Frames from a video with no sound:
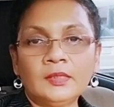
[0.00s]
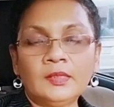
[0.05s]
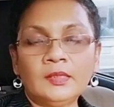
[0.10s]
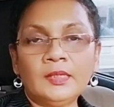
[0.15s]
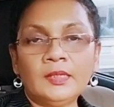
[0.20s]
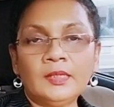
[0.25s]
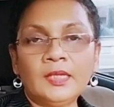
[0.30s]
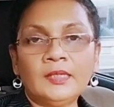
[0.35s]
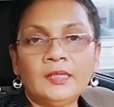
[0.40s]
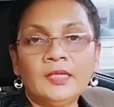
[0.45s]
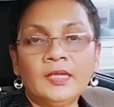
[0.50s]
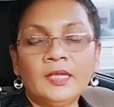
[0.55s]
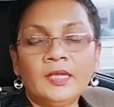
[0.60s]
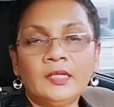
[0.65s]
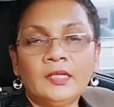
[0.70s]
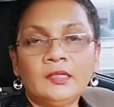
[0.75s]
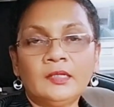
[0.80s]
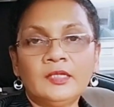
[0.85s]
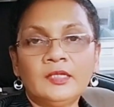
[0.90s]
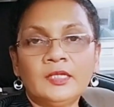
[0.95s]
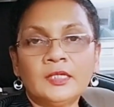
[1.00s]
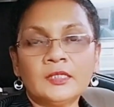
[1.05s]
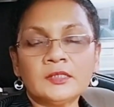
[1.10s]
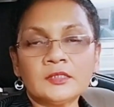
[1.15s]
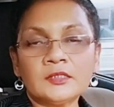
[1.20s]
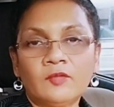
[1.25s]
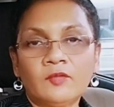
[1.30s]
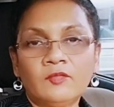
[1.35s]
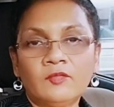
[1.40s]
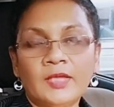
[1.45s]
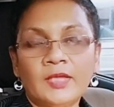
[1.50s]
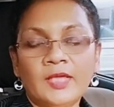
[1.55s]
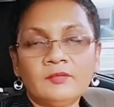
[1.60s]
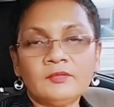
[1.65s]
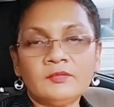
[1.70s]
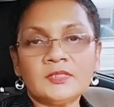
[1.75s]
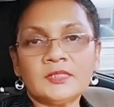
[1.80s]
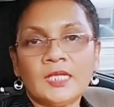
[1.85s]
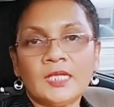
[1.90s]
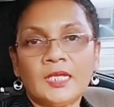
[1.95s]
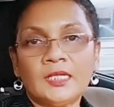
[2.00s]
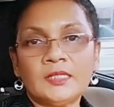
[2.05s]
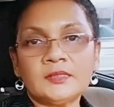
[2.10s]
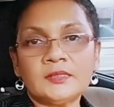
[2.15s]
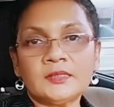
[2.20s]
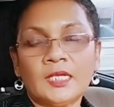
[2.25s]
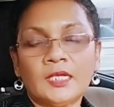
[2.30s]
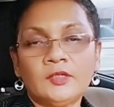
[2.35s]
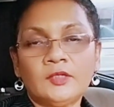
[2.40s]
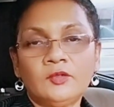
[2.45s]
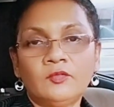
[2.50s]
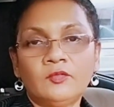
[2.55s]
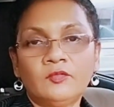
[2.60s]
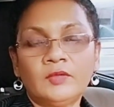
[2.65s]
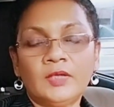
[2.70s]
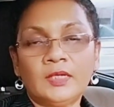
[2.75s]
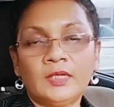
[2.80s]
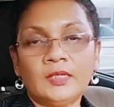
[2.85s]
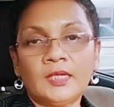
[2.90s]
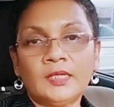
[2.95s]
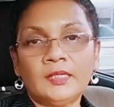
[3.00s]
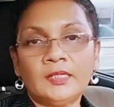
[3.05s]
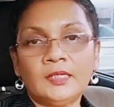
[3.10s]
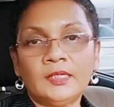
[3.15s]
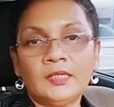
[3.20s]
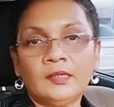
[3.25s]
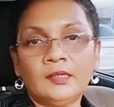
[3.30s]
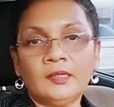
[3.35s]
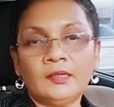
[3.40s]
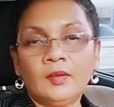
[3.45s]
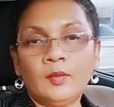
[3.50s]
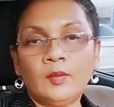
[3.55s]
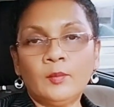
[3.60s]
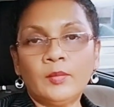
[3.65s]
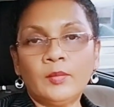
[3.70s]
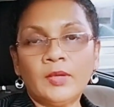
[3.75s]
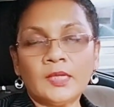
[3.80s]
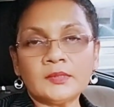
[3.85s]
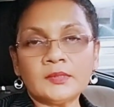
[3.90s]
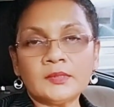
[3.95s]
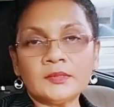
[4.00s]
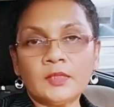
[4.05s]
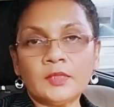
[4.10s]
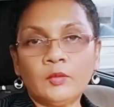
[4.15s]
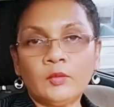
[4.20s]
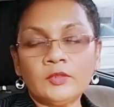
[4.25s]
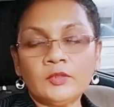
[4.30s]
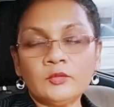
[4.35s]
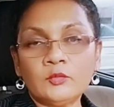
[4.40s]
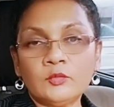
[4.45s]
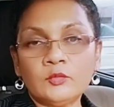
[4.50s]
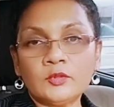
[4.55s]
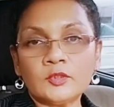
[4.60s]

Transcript: led the healthiest of lifestyles, and you felt that they passed away too